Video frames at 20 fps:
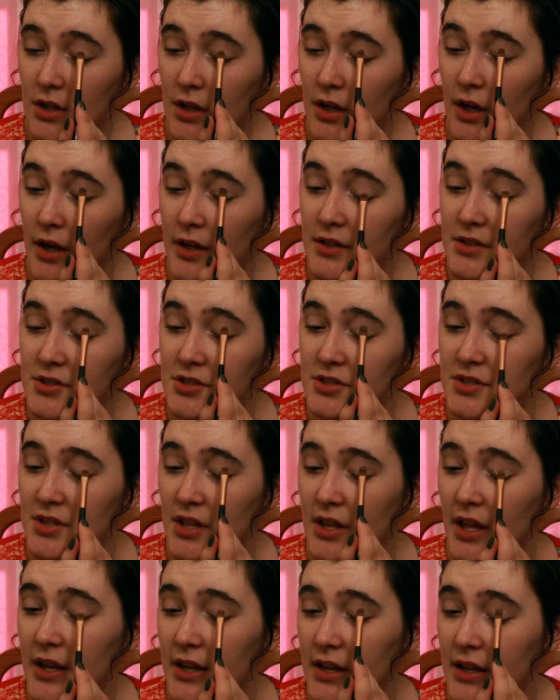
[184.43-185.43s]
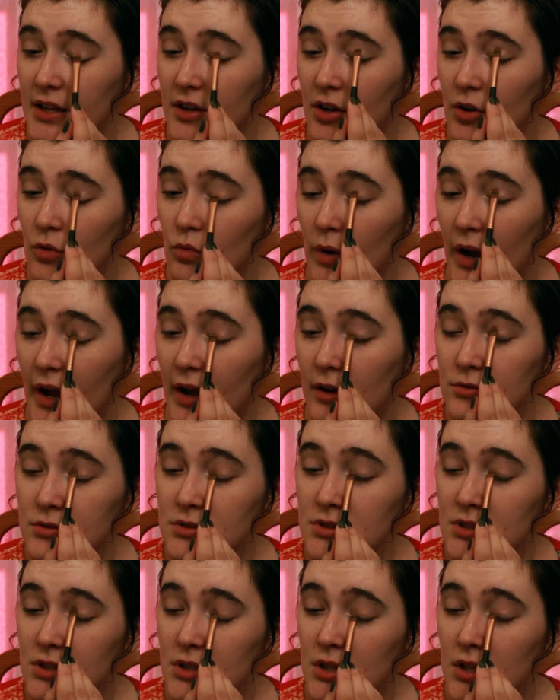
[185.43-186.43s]
kind of just laying
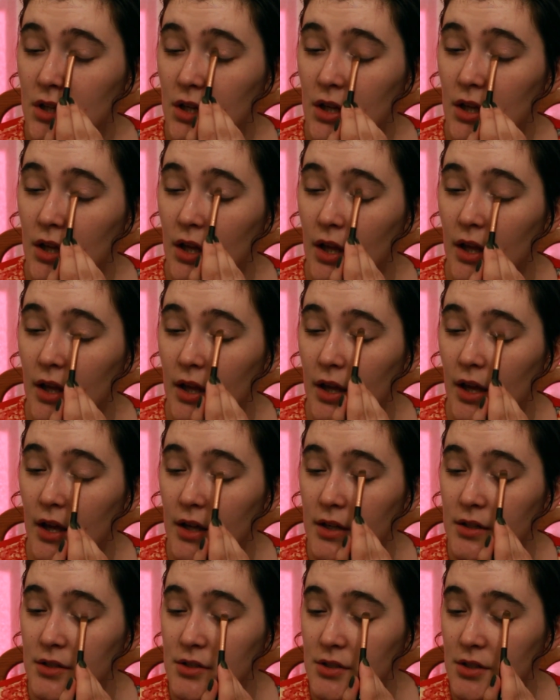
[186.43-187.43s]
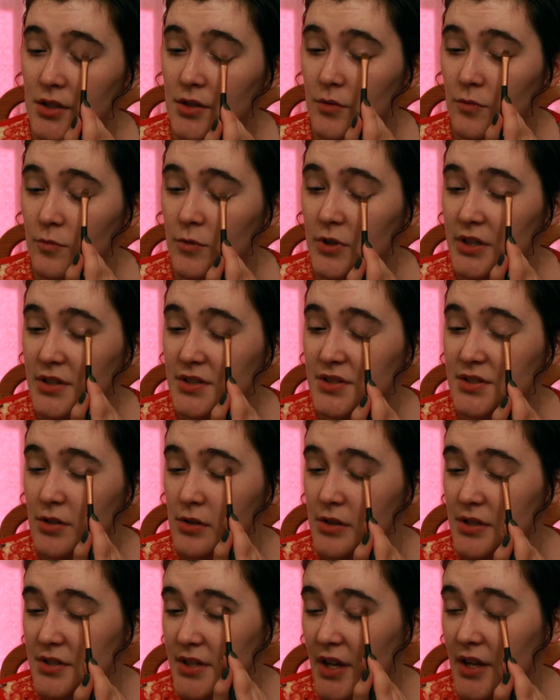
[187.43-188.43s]
around. And what is so
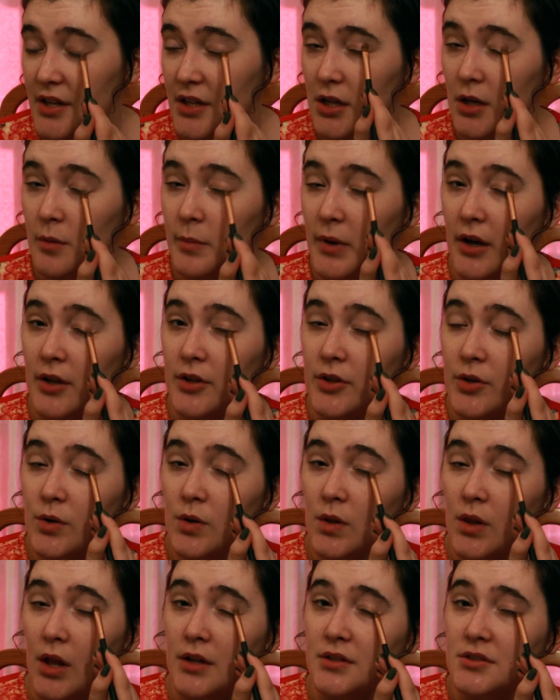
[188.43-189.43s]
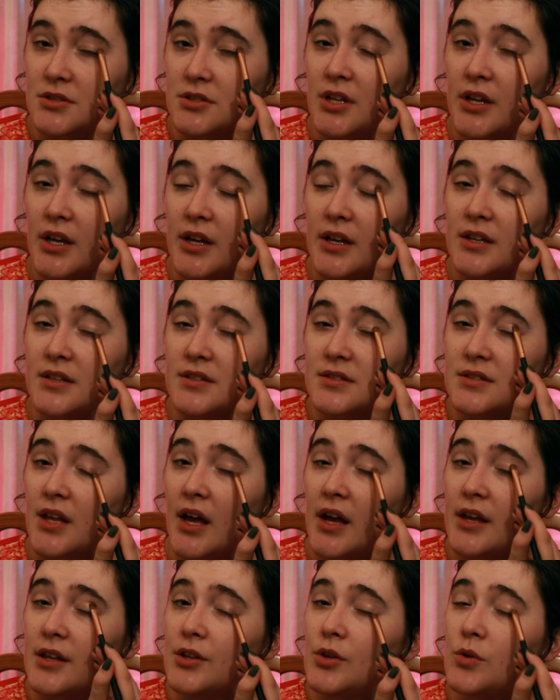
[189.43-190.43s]
exciting about your launch day is
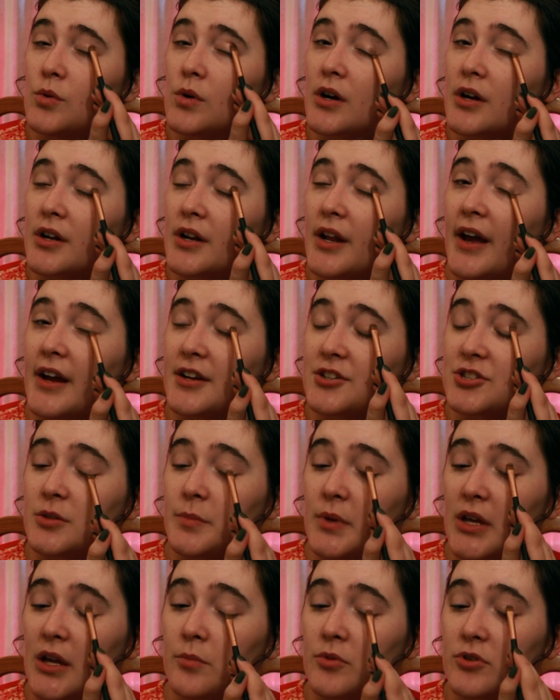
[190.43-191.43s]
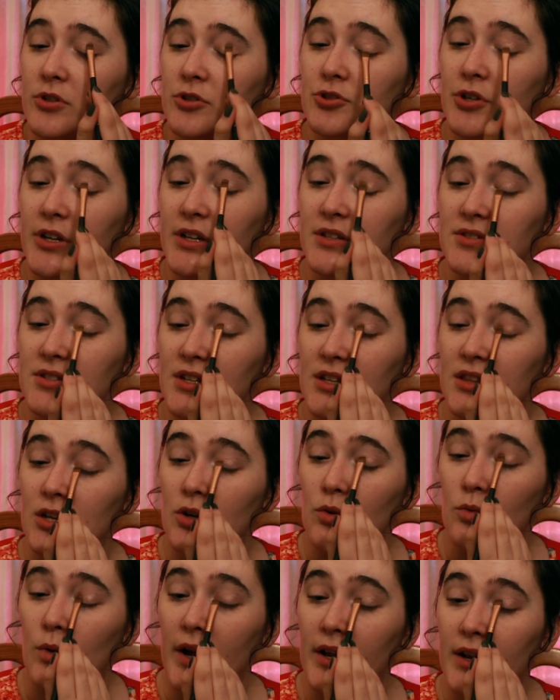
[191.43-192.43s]
that you are going to actually be able to translate
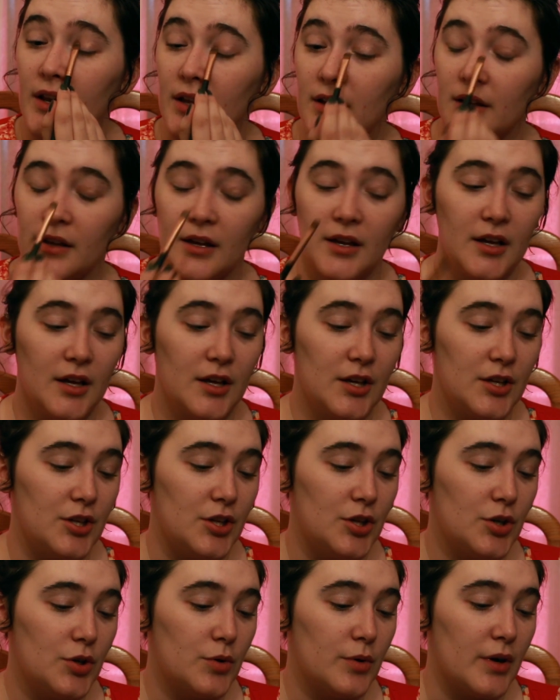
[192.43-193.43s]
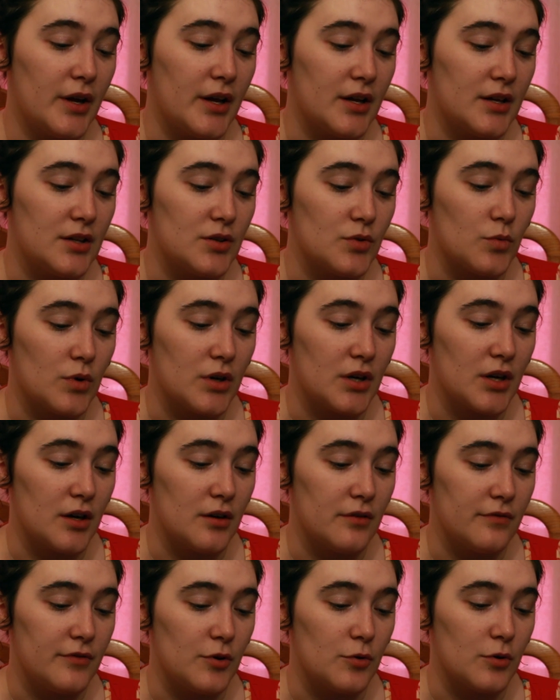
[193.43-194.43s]
their writing. You and one
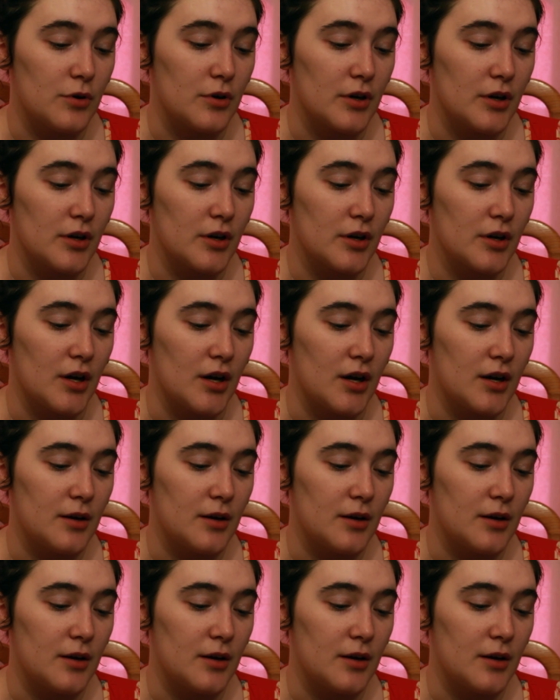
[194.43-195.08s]
of your